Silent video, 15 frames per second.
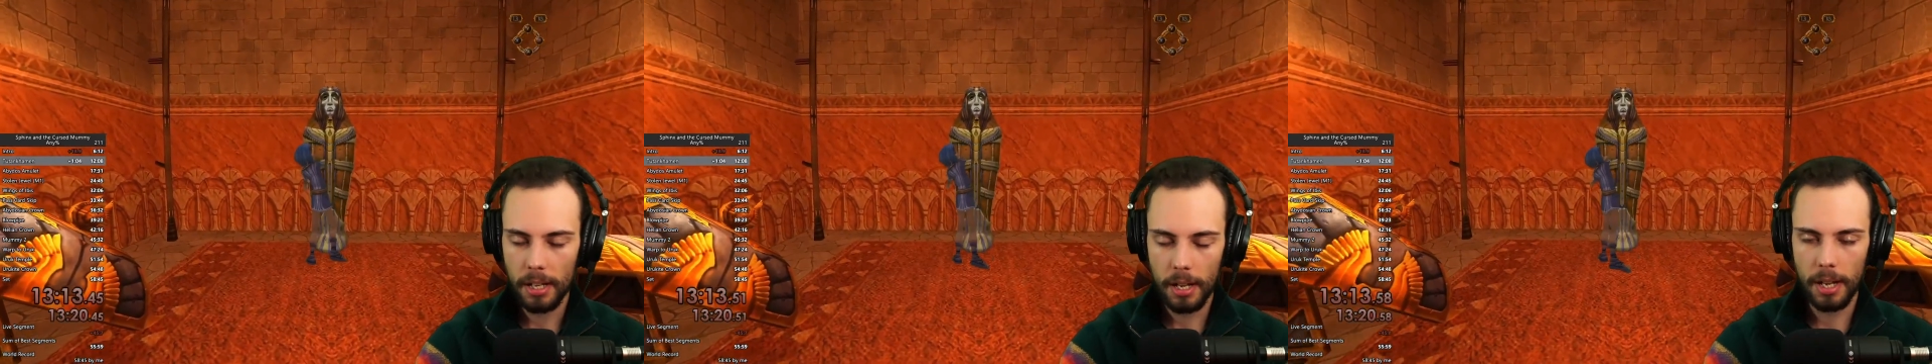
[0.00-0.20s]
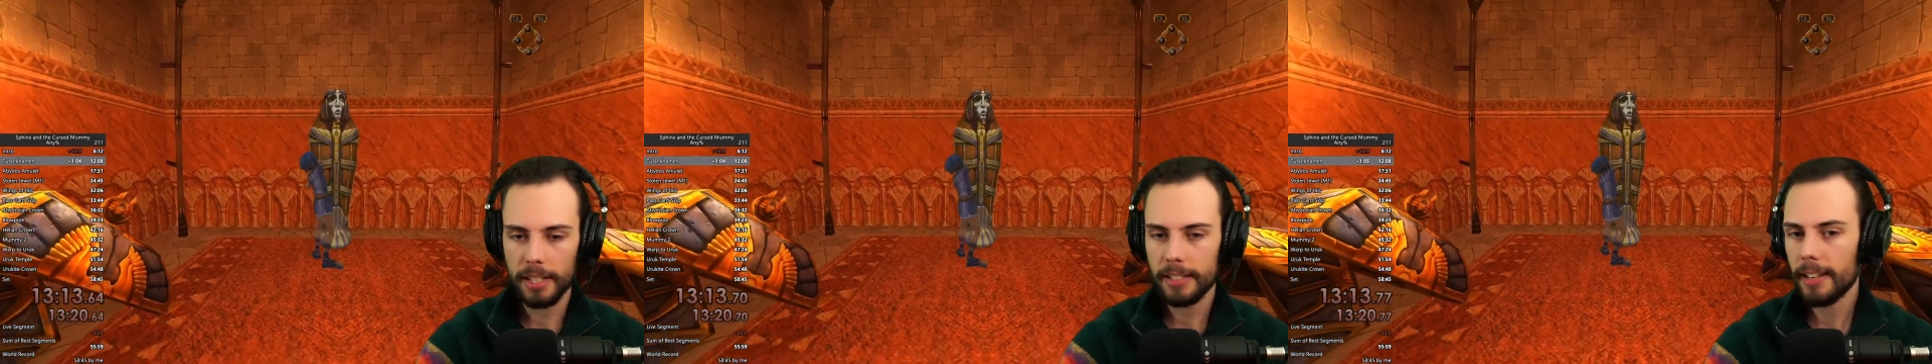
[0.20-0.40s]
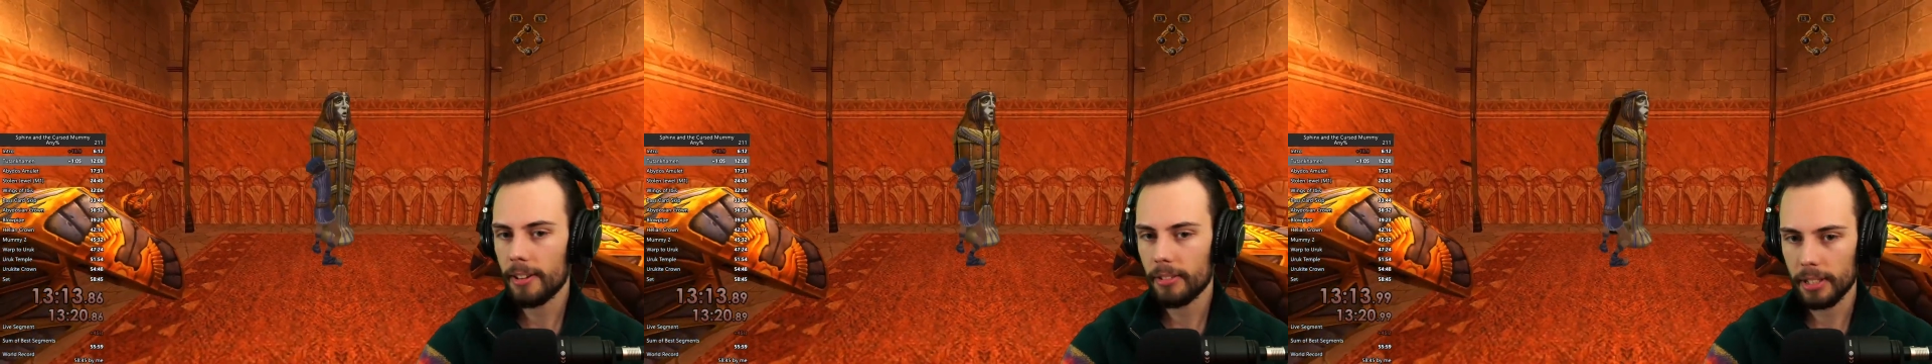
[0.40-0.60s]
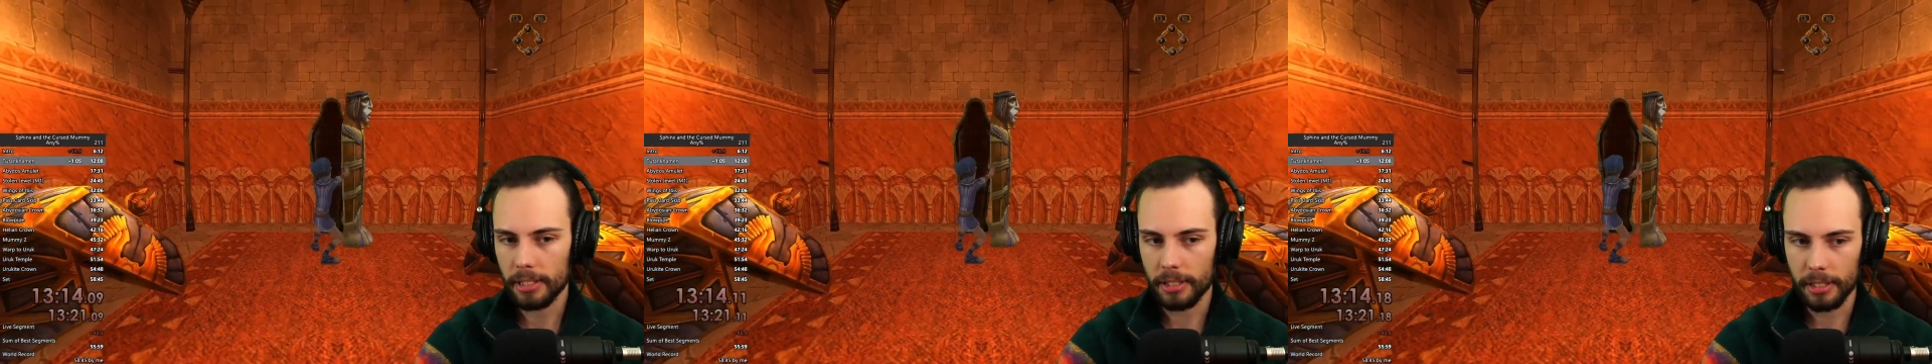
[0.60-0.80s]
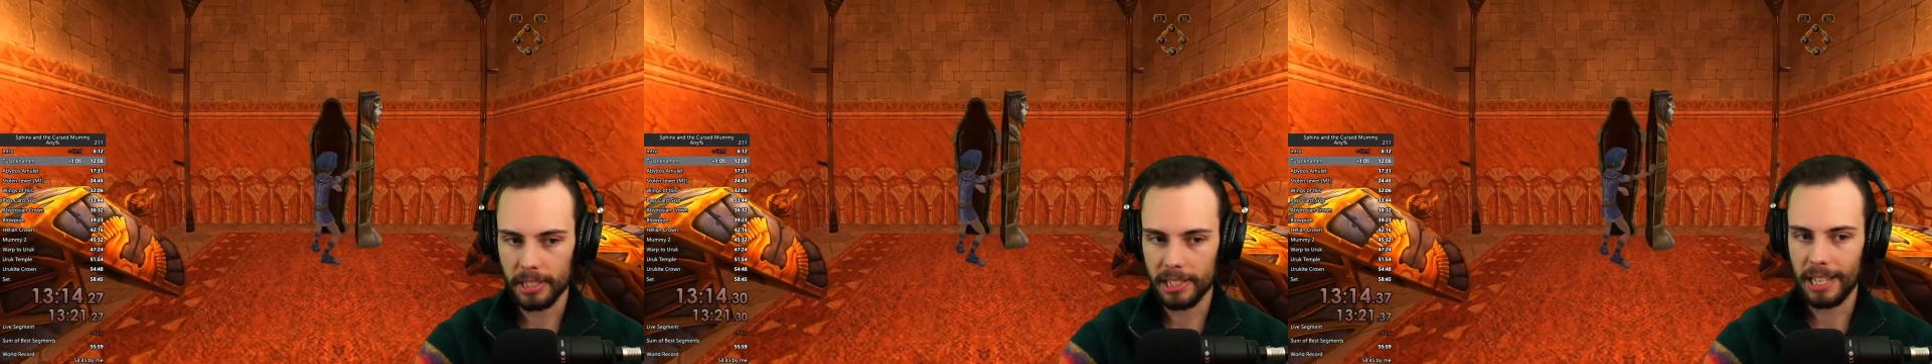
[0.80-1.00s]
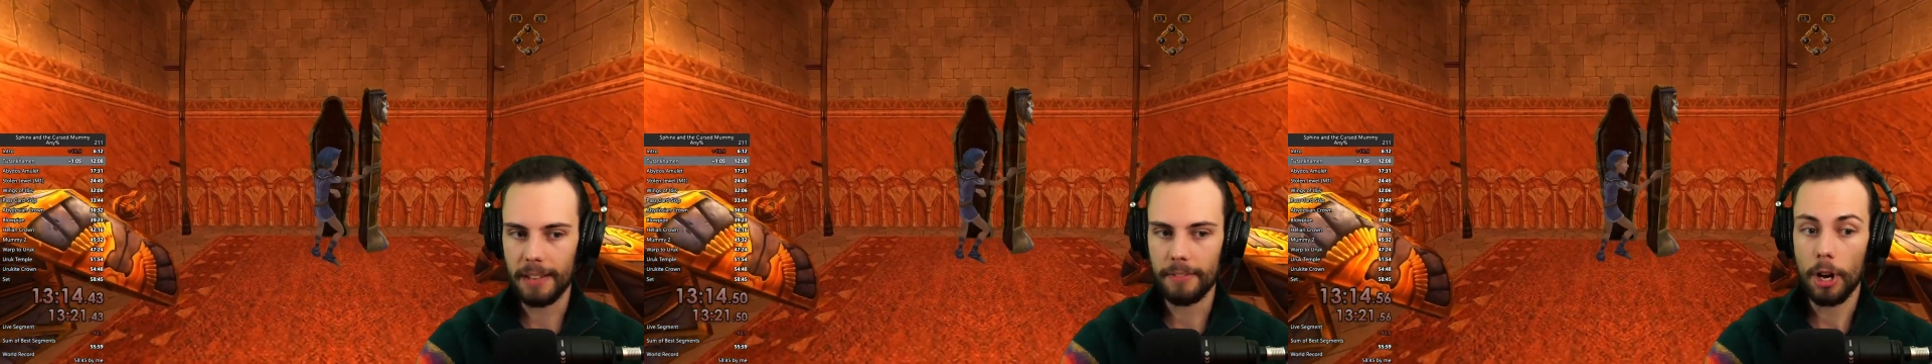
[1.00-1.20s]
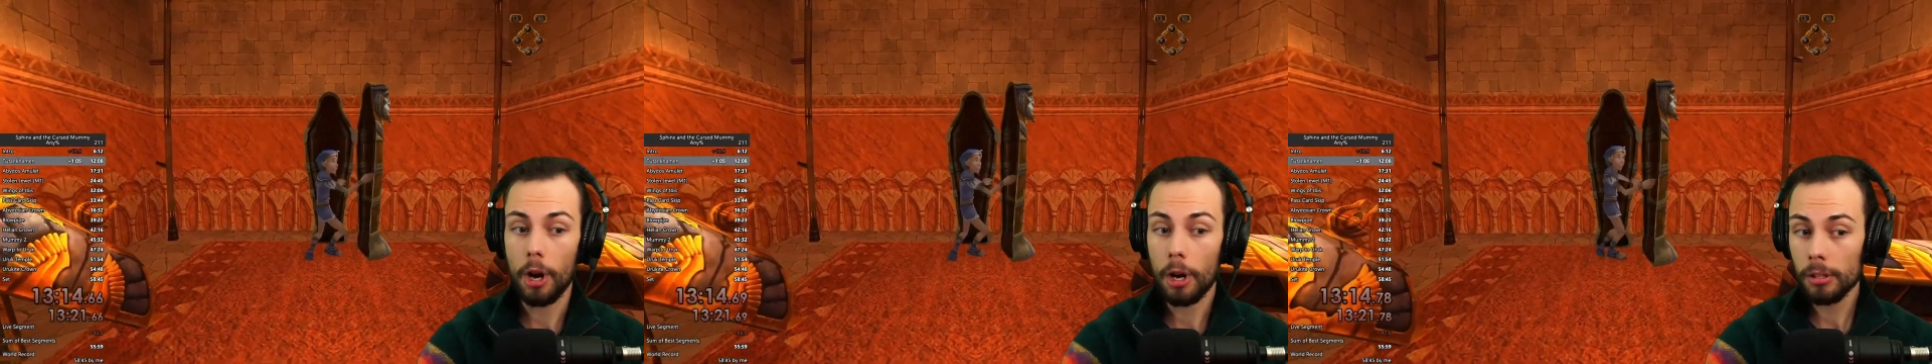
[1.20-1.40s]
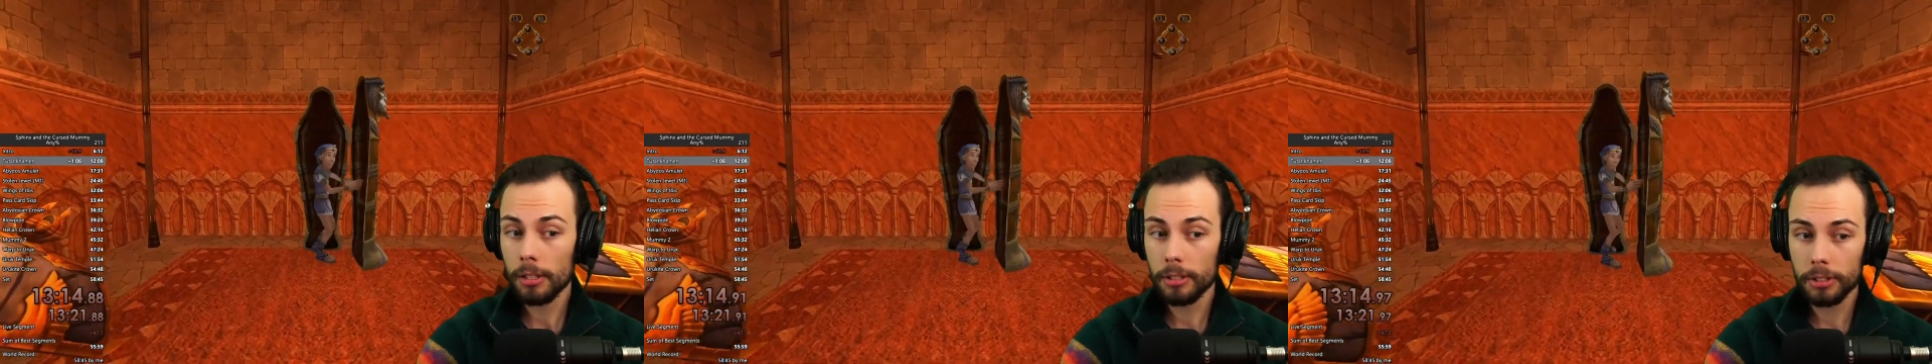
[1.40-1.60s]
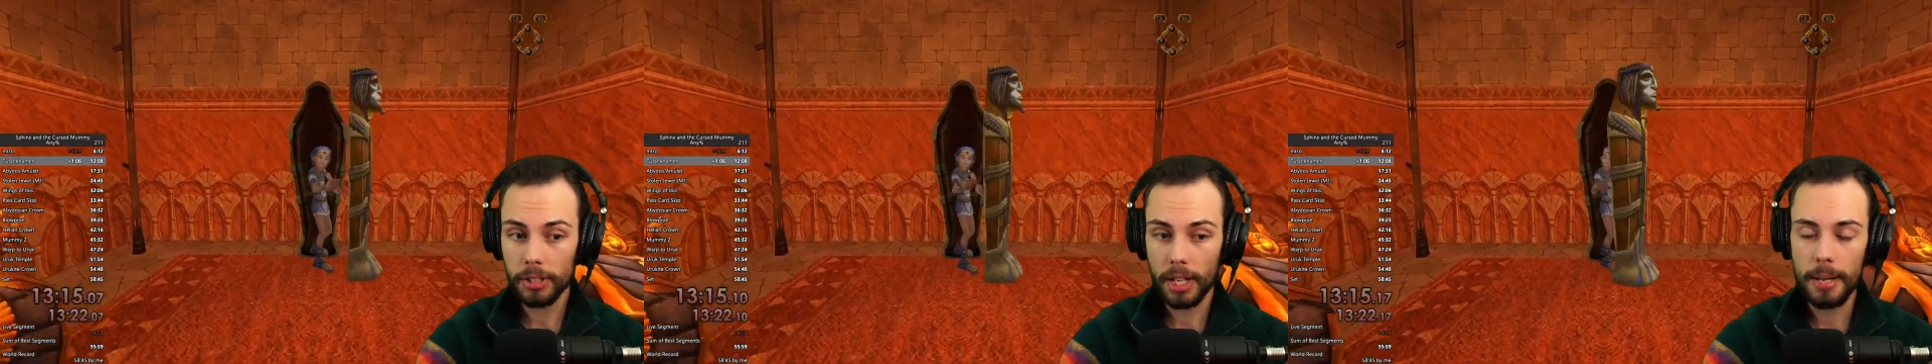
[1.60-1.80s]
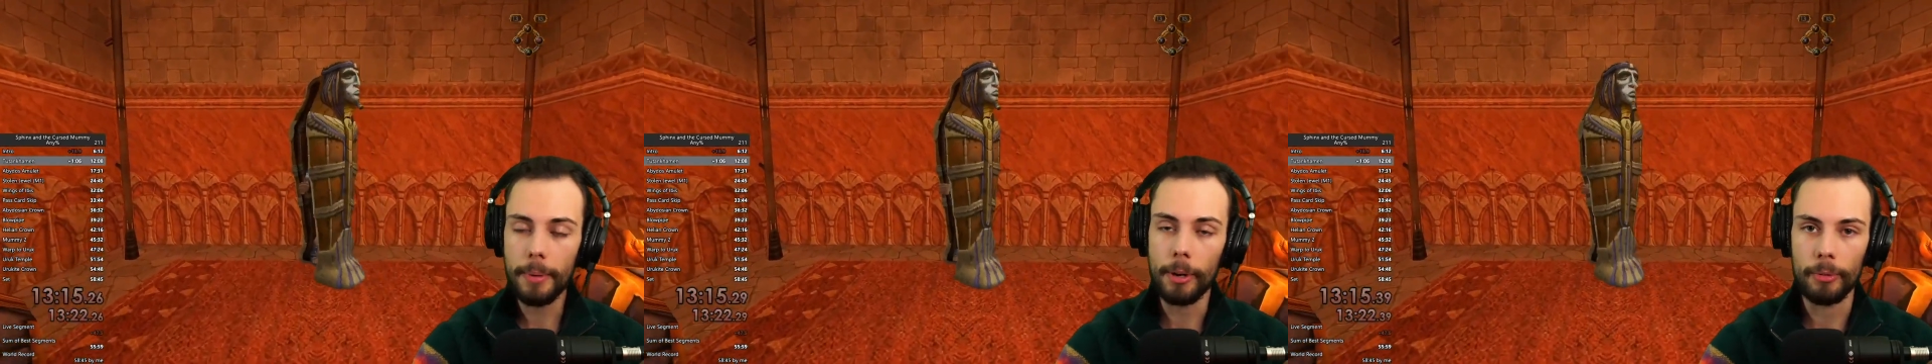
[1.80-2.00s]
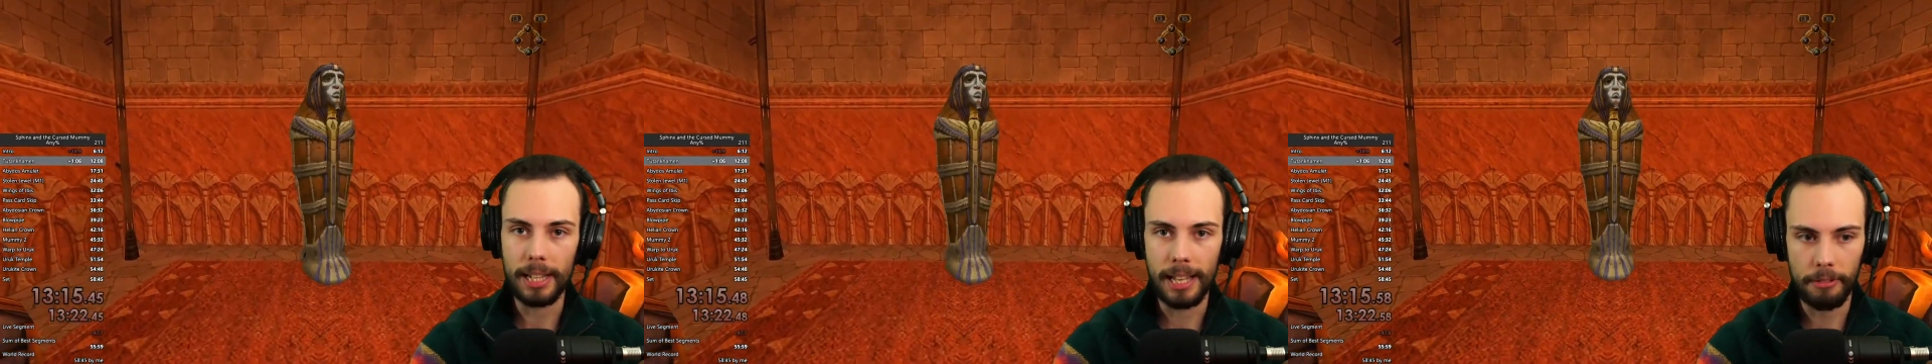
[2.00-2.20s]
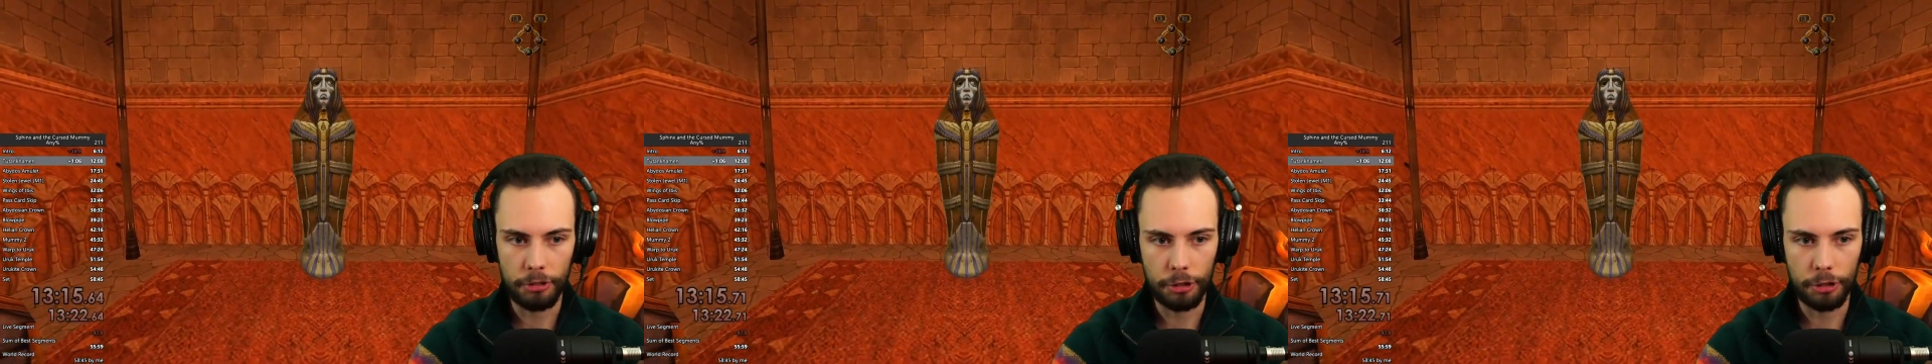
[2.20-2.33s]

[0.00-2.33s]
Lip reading: I doubt that's going to save a whole lot of time. I will have to